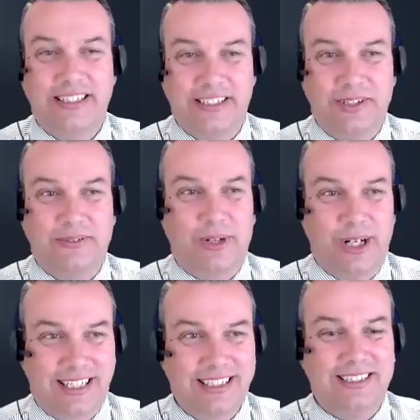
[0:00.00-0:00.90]
to do the
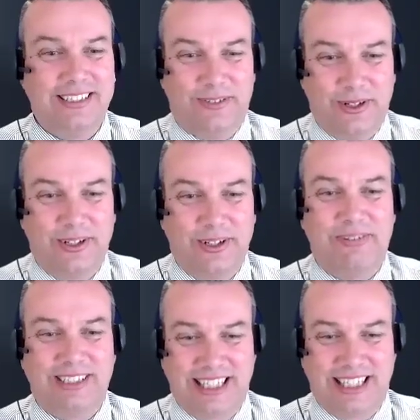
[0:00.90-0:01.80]
work. She's rolling
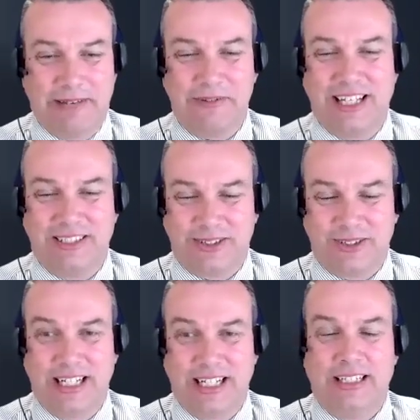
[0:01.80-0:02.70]
up her sleeves, getting
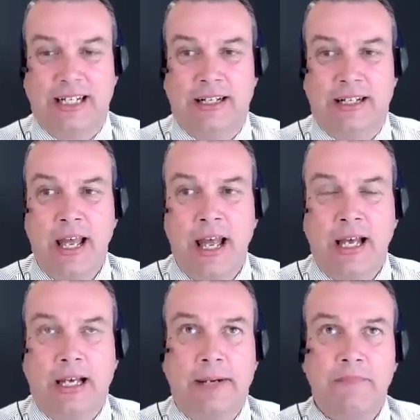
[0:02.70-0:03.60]
straight in there.
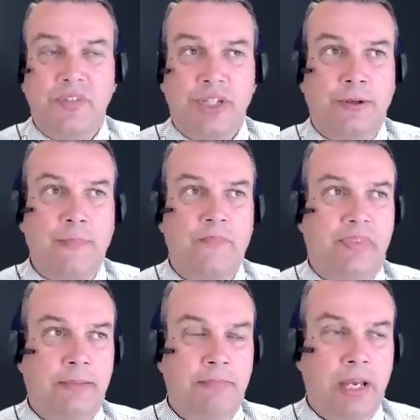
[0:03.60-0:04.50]
So
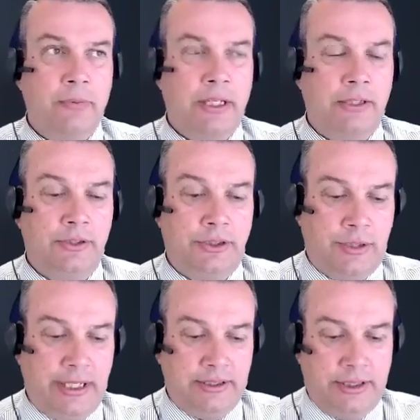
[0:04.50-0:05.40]
maybe we can
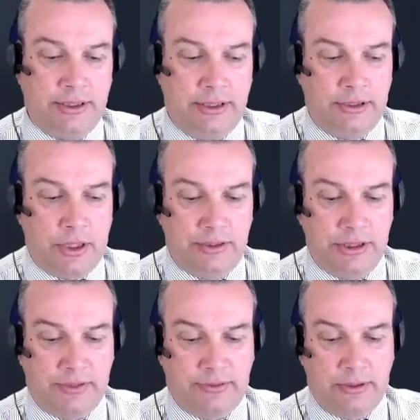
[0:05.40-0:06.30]
just transition and
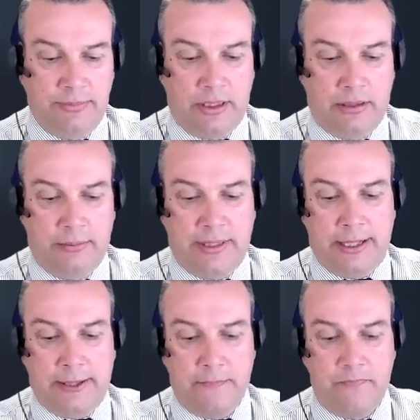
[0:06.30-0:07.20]
talk just for a minute
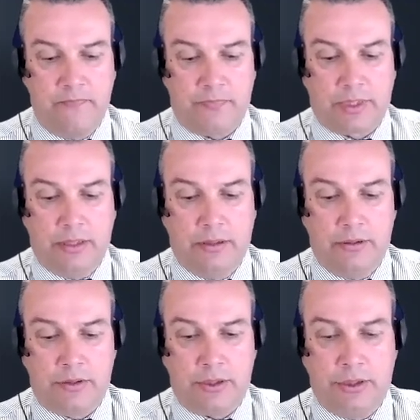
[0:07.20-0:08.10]
about.
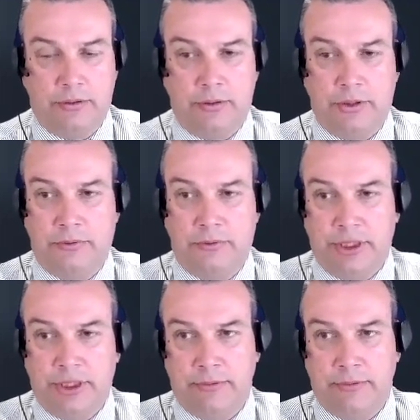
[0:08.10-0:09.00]
So you
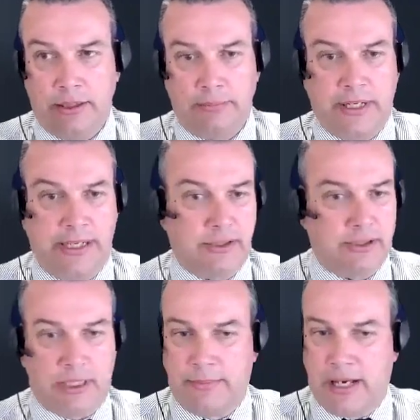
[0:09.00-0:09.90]
generate an
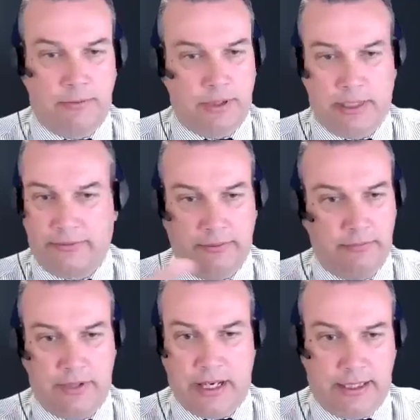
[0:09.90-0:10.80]
appraisal somehow,
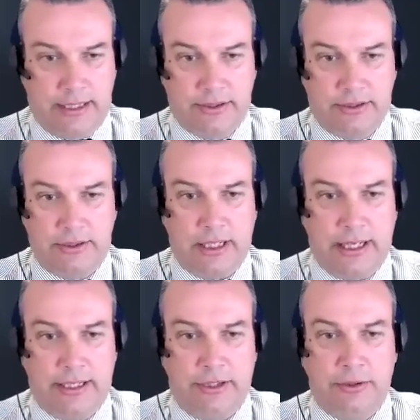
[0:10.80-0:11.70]
whatever that is,
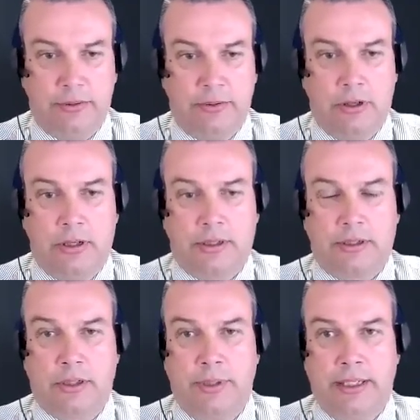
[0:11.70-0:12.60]
and you are
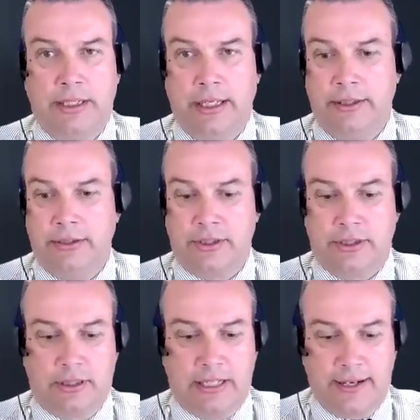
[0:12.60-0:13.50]
going
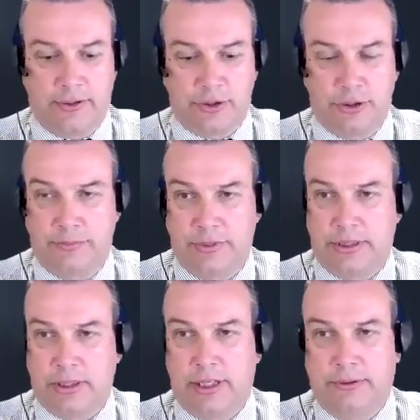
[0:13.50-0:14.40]
into the lounge room,
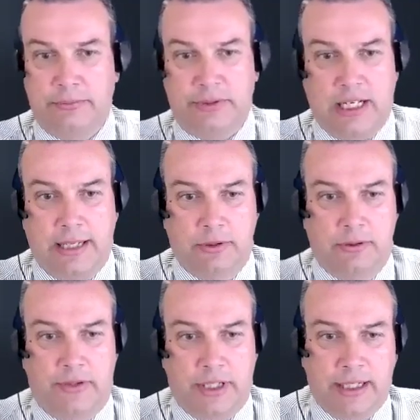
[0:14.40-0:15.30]
the dining room
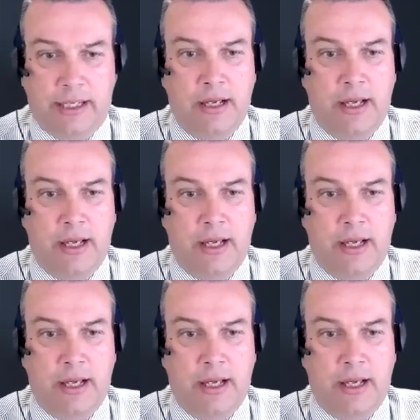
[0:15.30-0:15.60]
table, the